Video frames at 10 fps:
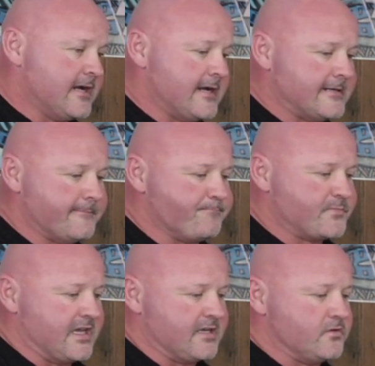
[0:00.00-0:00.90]

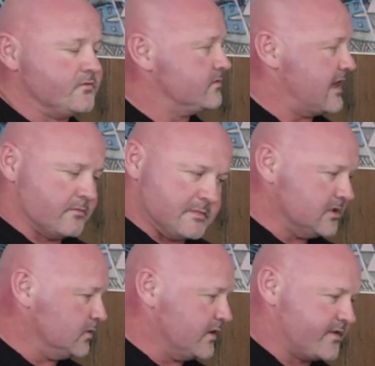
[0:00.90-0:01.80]
And if you have a
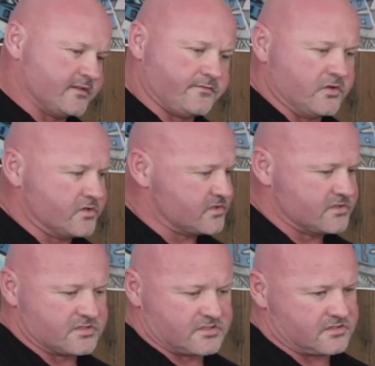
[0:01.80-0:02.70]
meal with it
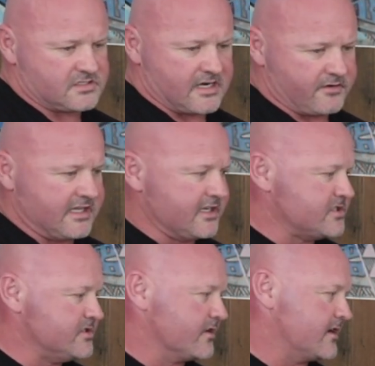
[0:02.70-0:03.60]
versus, an
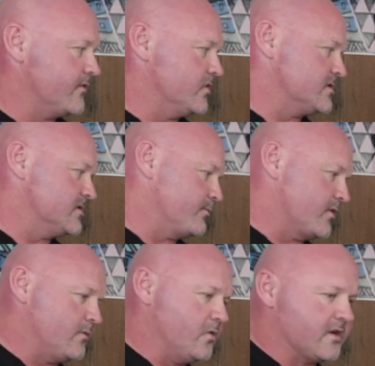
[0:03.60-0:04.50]
energy drink versus a
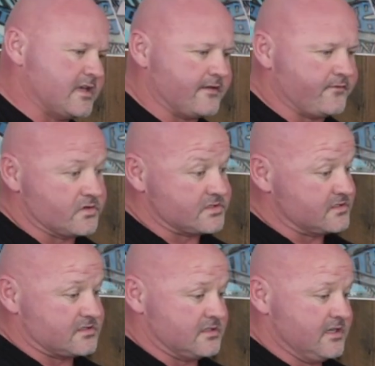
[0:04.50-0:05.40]
pre-workout
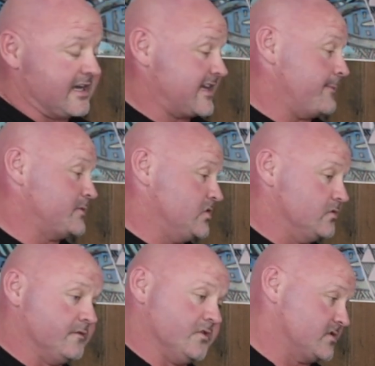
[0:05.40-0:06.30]
versus a
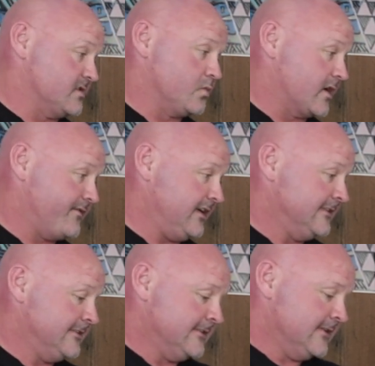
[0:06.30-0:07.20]
capsule versus whatever.
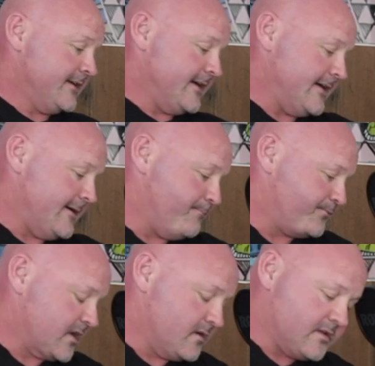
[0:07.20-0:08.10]

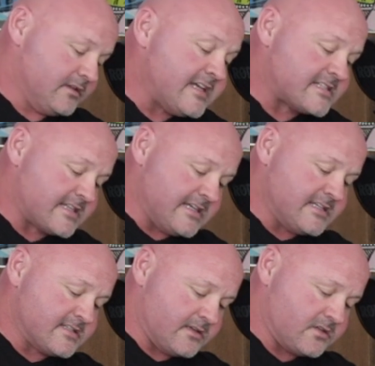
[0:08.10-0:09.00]
The less
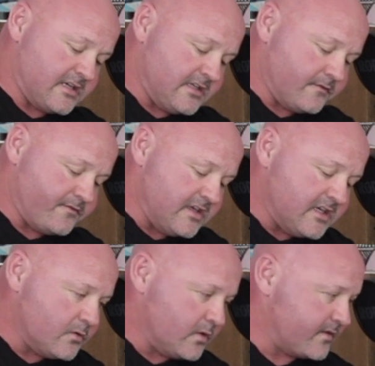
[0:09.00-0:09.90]
things that can
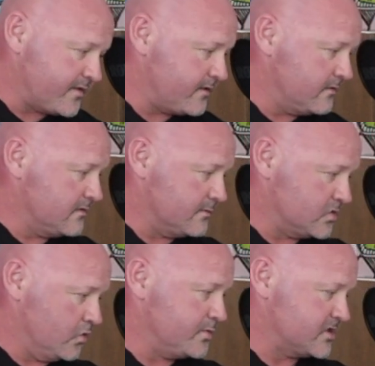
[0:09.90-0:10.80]
interfere with
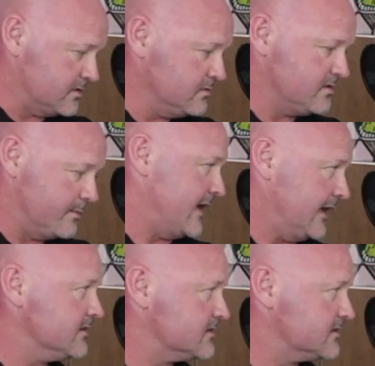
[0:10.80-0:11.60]
absorption, the better.